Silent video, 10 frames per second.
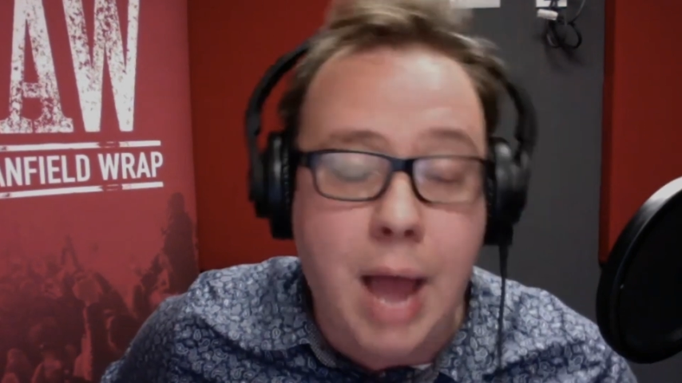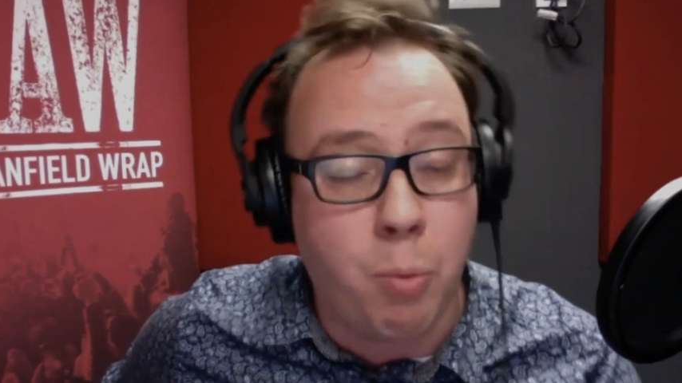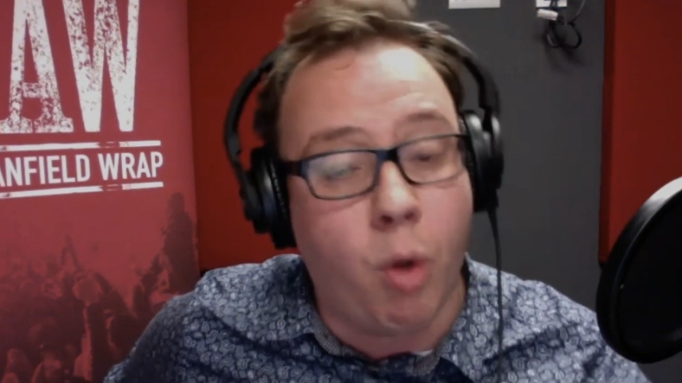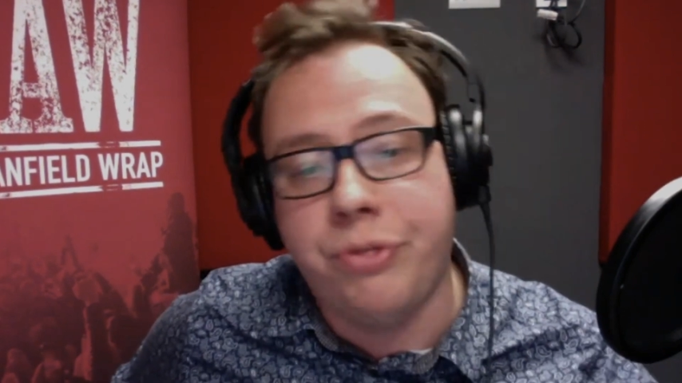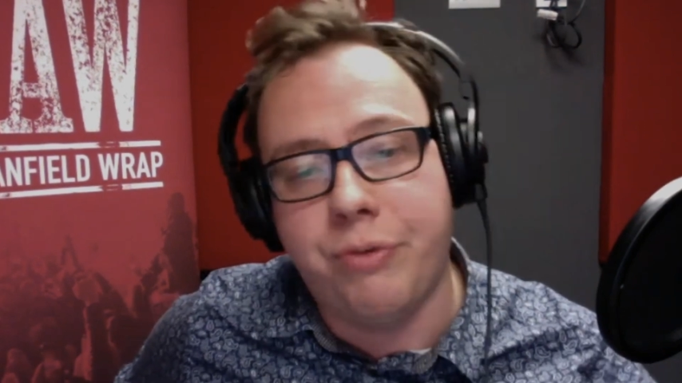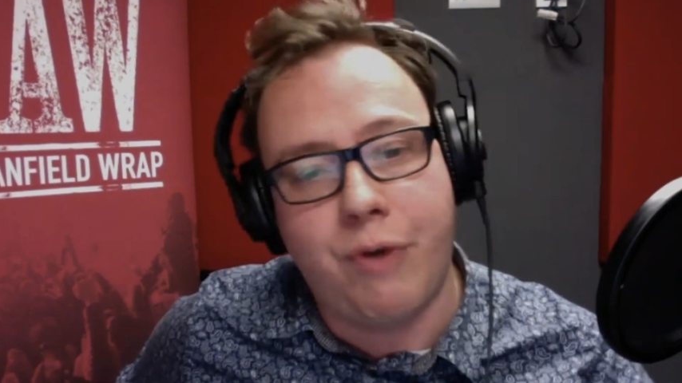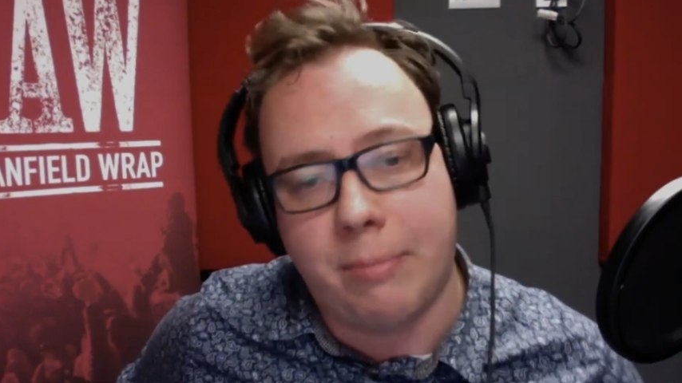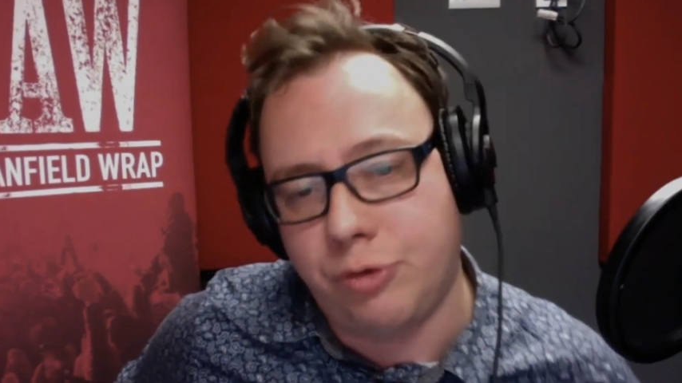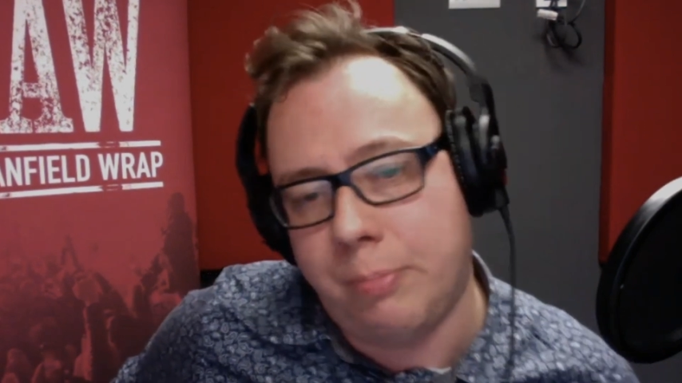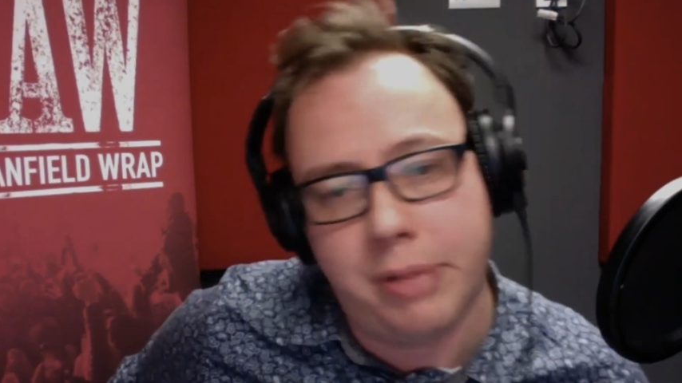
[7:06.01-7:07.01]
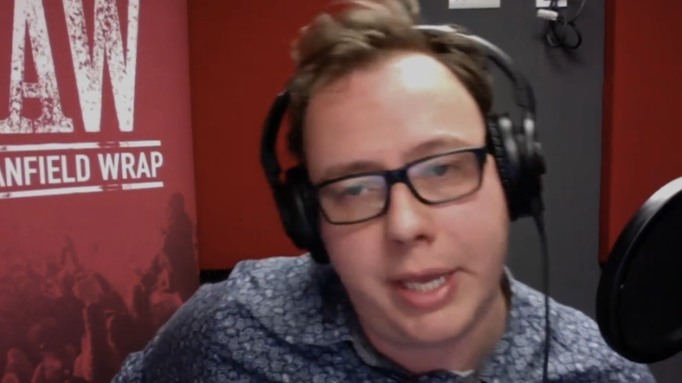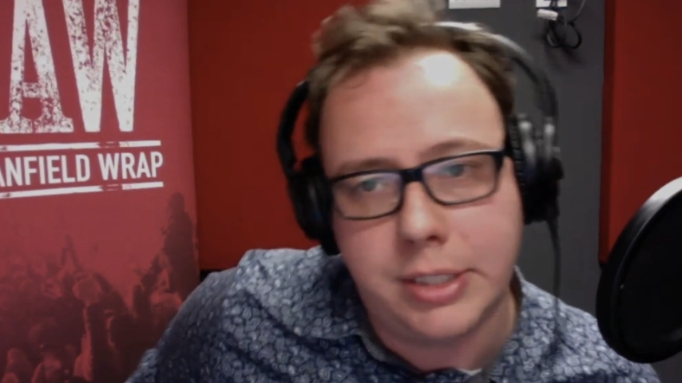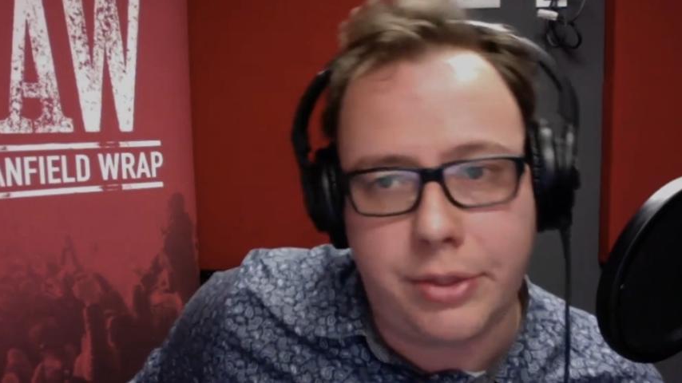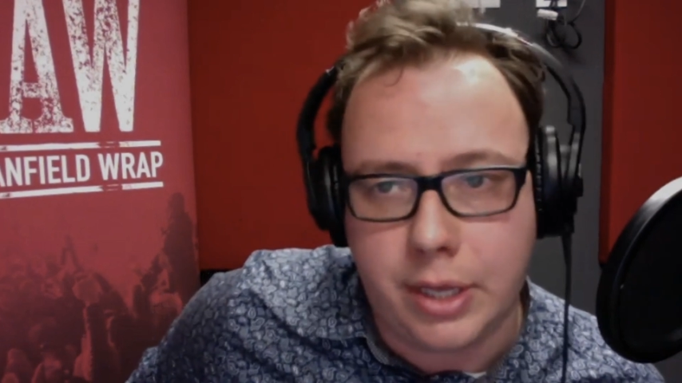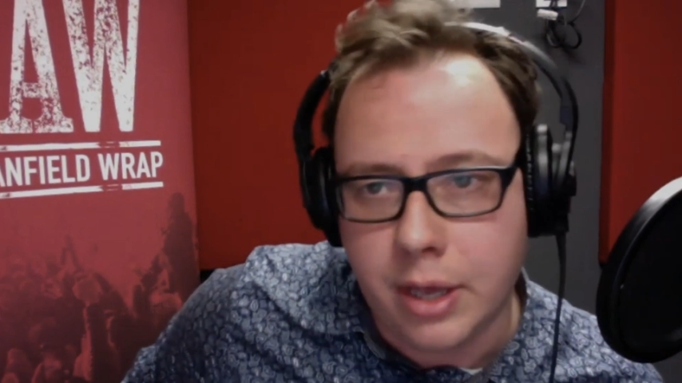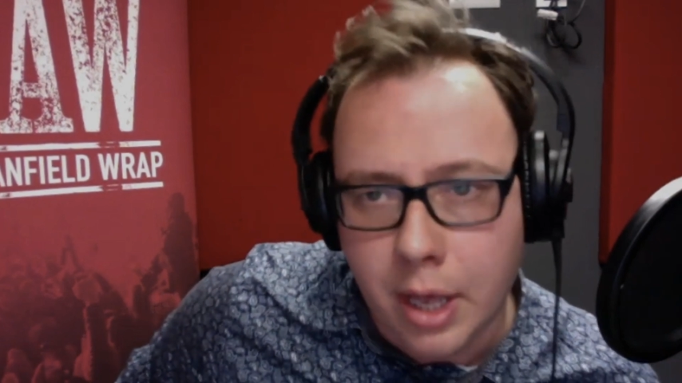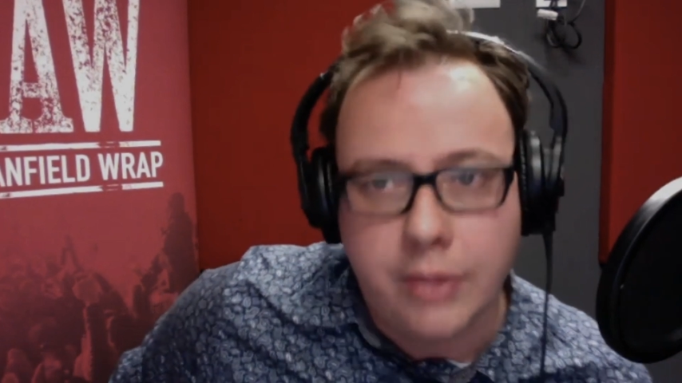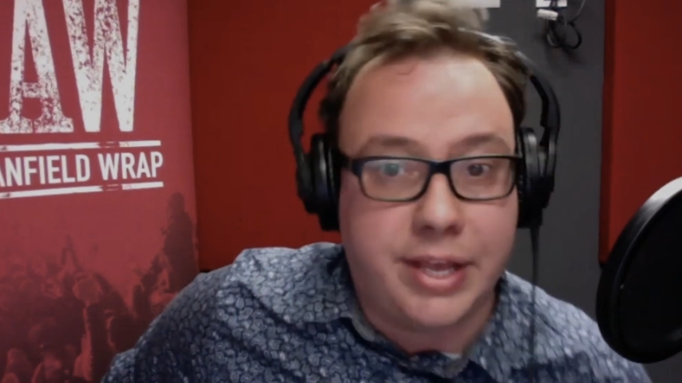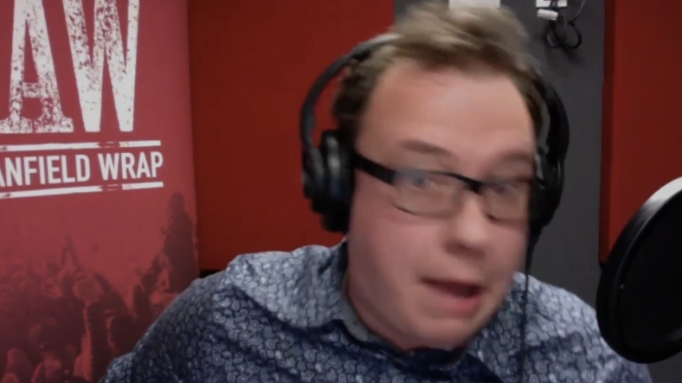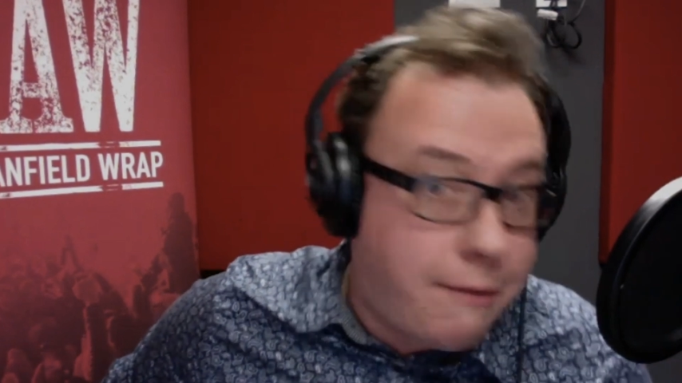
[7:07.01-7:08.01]
I want the Real Madrid players to think
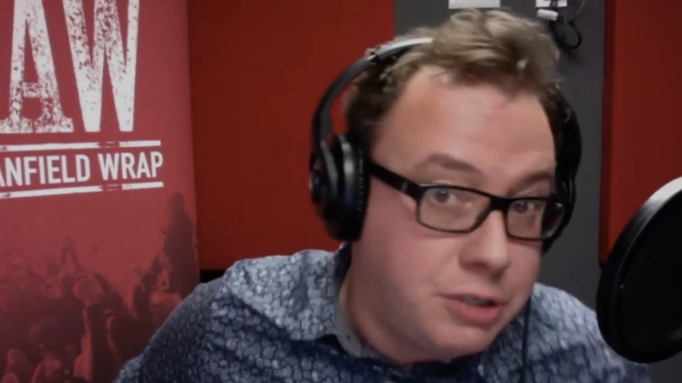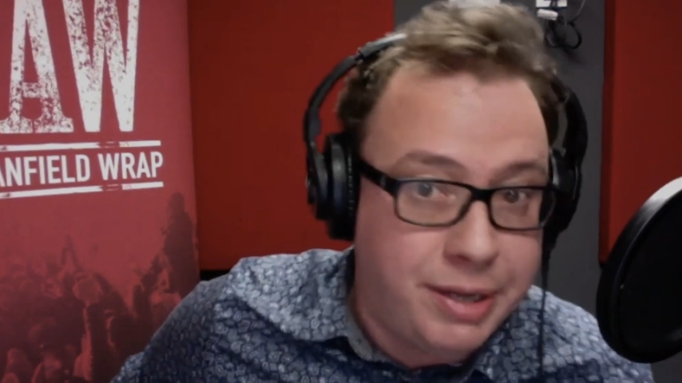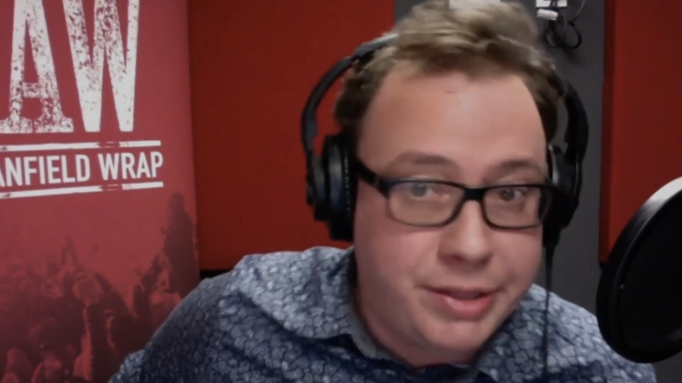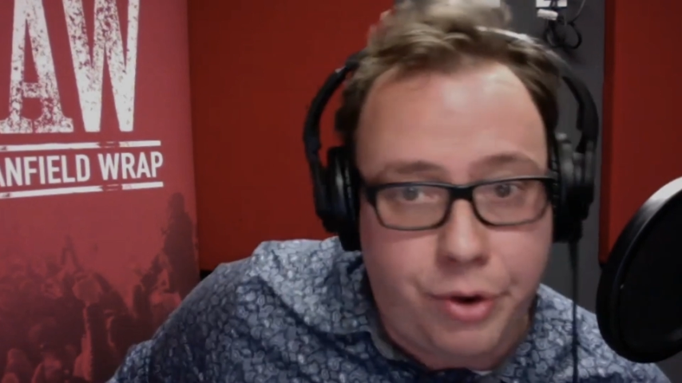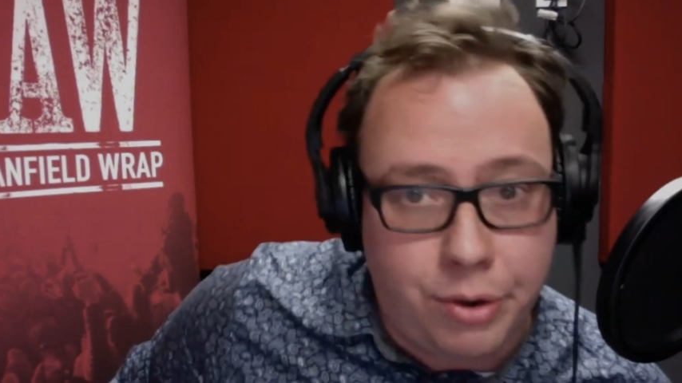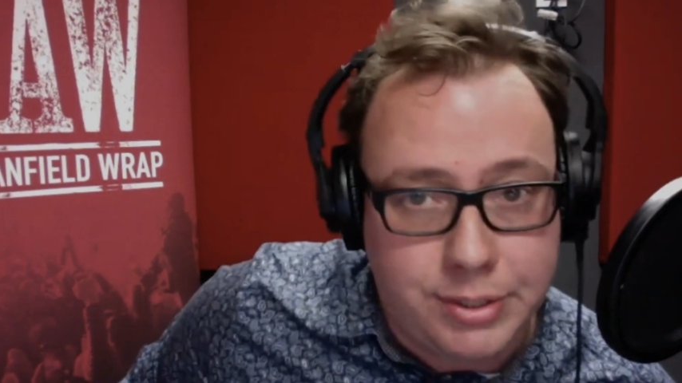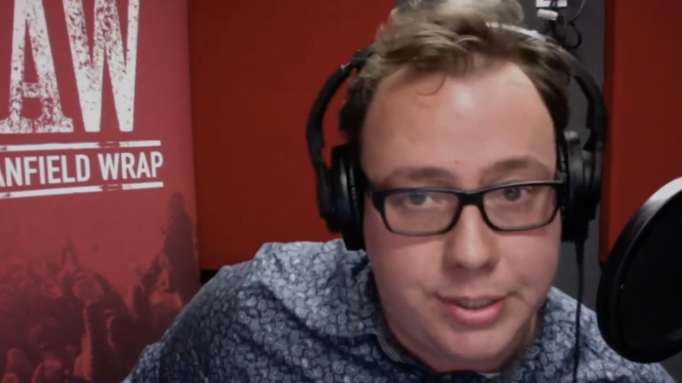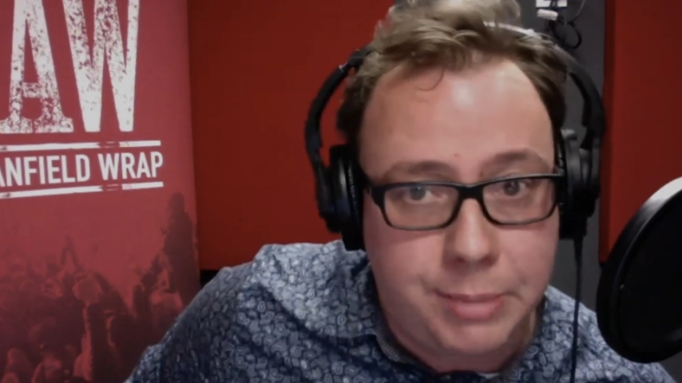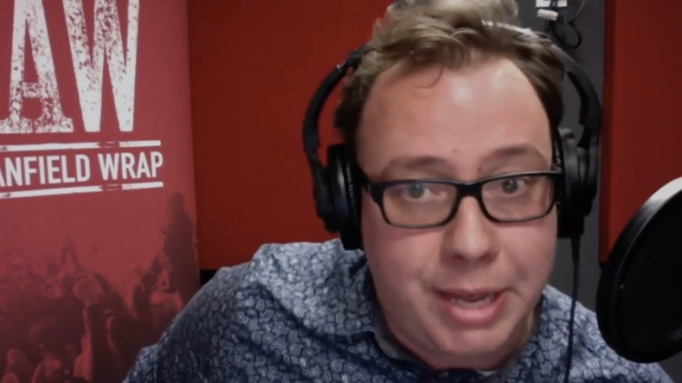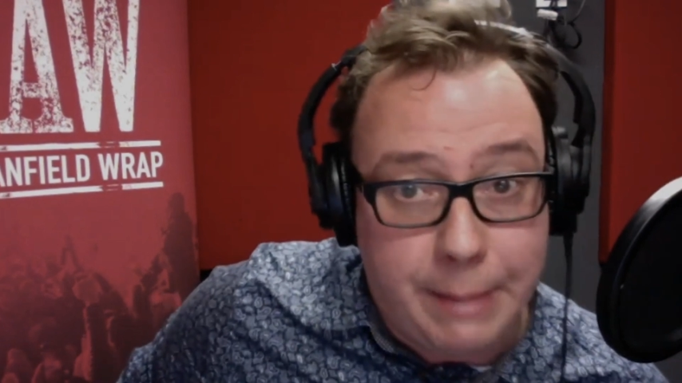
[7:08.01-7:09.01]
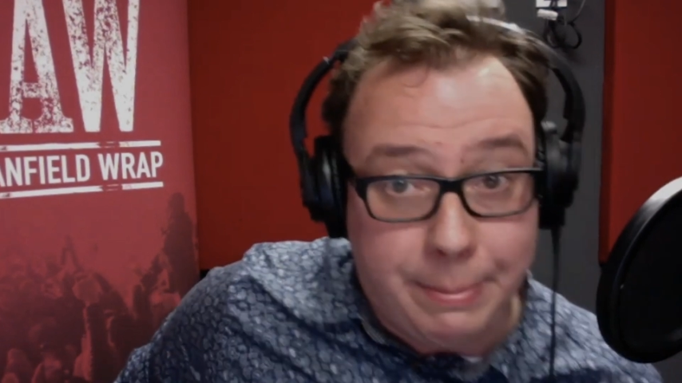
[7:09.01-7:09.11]
the gaffer's picked the wrong team here,